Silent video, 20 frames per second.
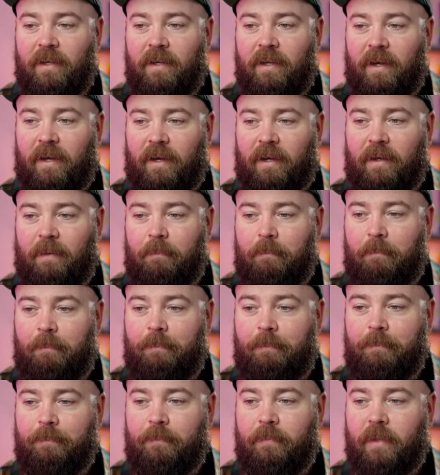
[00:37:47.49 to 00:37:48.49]

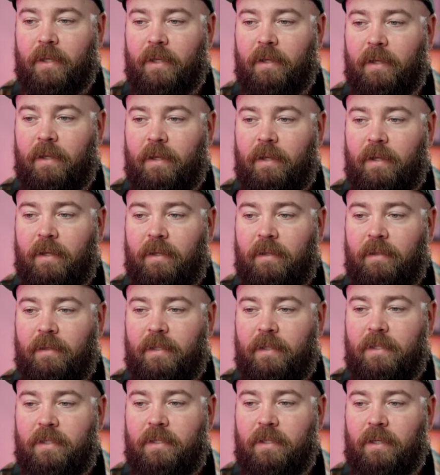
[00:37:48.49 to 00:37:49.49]

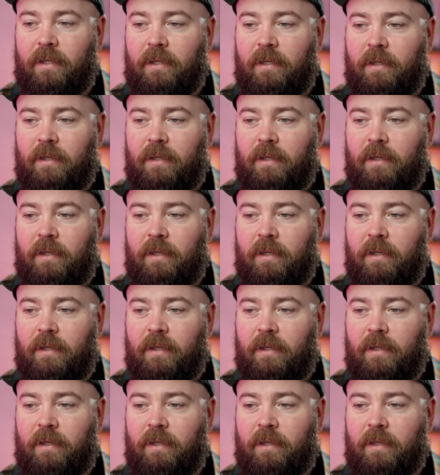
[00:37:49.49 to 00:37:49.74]
Let's see.